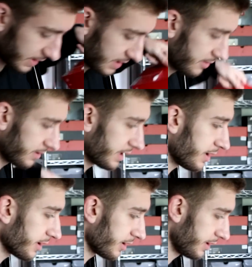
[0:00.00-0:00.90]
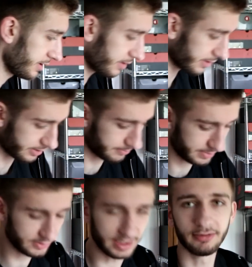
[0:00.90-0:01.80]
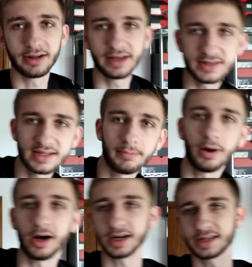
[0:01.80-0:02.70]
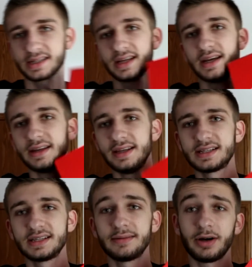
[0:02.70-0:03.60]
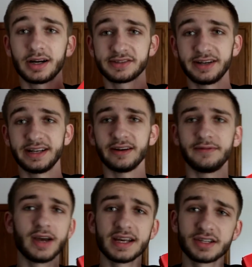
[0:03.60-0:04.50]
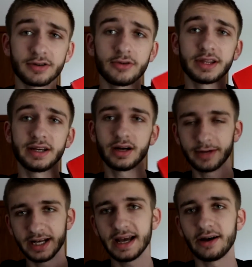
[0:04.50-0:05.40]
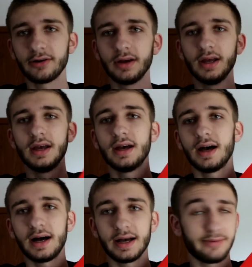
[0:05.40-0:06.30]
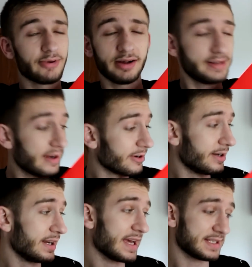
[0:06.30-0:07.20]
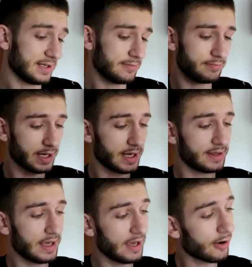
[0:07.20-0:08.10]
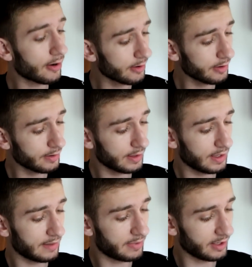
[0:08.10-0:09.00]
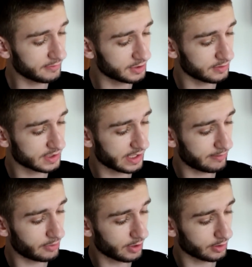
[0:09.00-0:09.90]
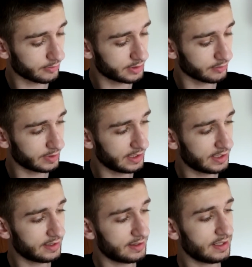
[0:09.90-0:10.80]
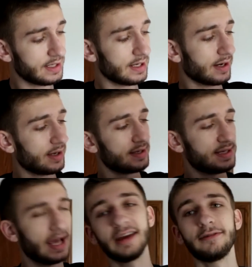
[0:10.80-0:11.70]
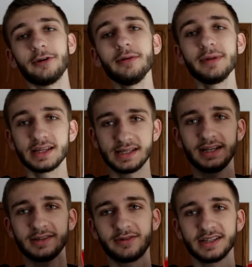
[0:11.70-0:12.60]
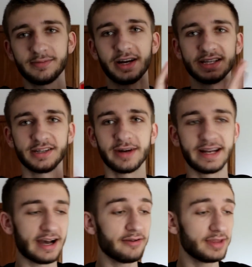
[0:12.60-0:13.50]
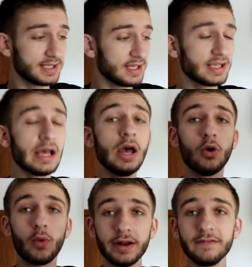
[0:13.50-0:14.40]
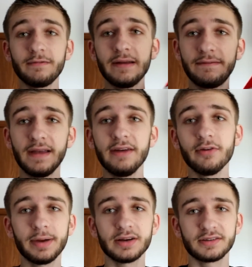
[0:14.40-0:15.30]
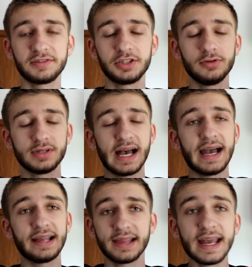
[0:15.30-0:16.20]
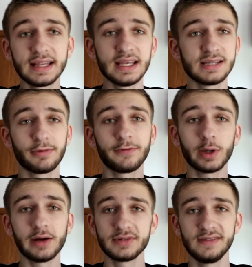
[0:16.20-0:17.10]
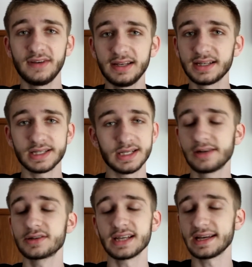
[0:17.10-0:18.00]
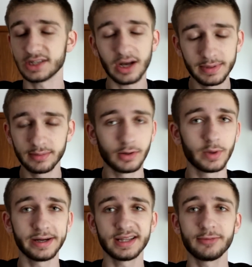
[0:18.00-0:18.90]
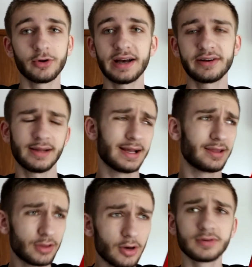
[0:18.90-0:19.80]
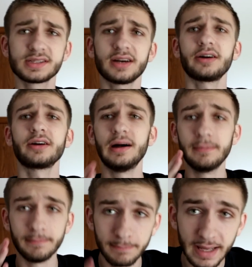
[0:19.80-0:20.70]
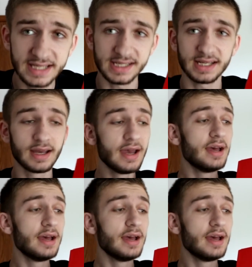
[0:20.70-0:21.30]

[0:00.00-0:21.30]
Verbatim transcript: Here they are in all their beauty. Well, here's the box. This is the box right here. If you guys don't know what they are by now, you're probably never gonna guess it, but they are a pair of shoes that I'm not going to read the tag for because I just want to surprise you right now. This is one of my favorite pairs of shoes. I liked these before I was even into sneakers. I saw people wearing them around and I'm like, those are amazing.